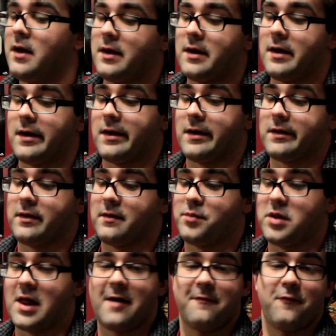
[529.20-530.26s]

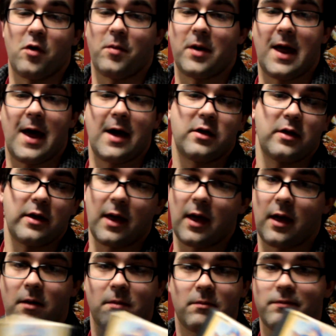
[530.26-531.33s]
platforming action
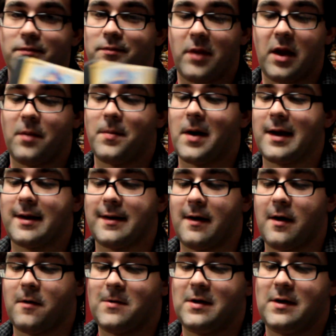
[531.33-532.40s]
game made by
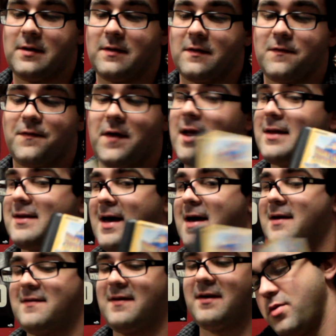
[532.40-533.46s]
Konami. It's
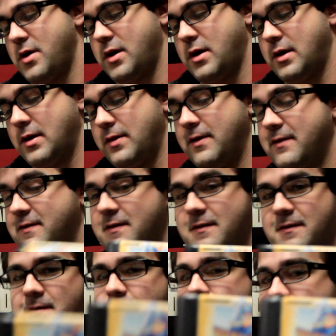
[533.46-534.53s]
fantastic. But
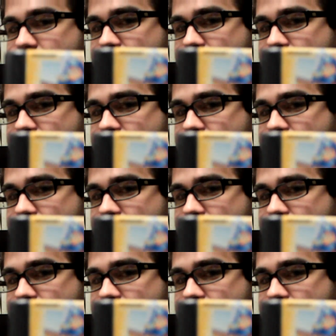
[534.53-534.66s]
this